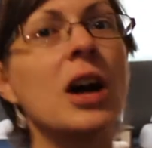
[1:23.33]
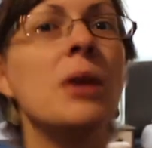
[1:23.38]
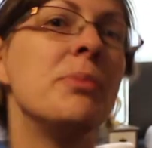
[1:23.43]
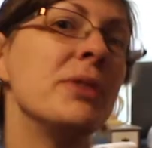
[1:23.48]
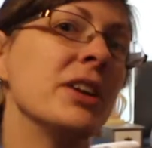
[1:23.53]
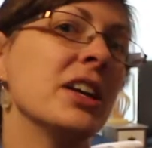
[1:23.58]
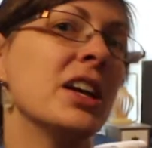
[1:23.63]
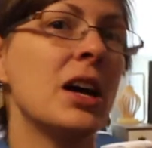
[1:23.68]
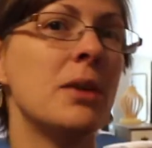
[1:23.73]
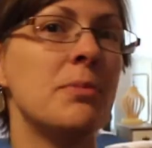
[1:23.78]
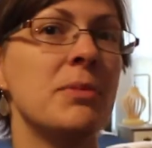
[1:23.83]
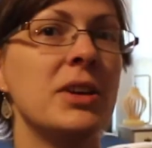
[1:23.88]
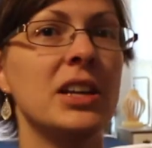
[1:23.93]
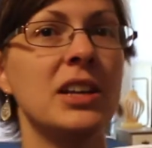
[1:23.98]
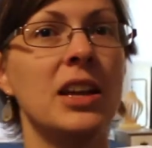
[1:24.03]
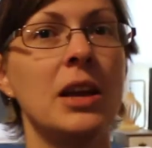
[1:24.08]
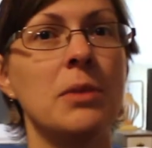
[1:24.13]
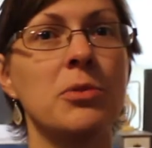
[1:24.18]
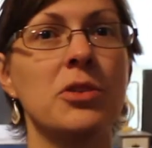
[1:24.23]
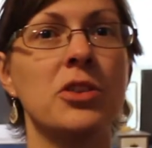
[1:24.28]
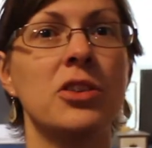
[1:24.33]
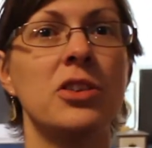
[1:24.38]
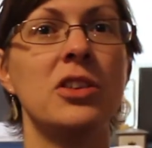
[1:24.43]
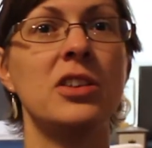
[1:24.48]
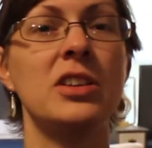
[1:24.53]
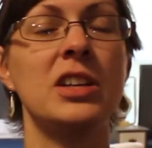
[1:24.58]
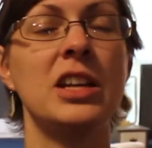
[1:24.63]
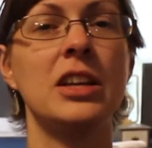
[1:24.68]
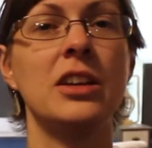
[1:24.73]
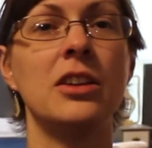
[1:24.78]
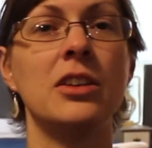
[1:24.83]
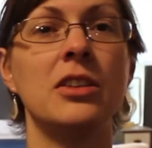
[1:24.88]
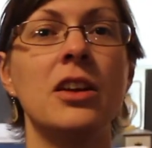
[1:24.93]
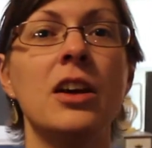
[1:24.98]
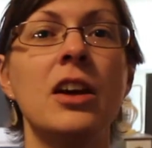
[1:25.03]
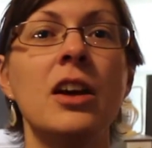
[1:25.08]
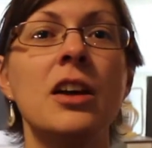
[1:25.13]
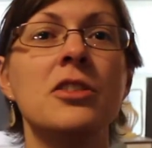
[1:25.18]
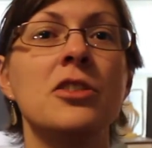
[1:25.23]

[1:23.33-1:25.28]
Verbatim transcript: up-and-coming neighborhood in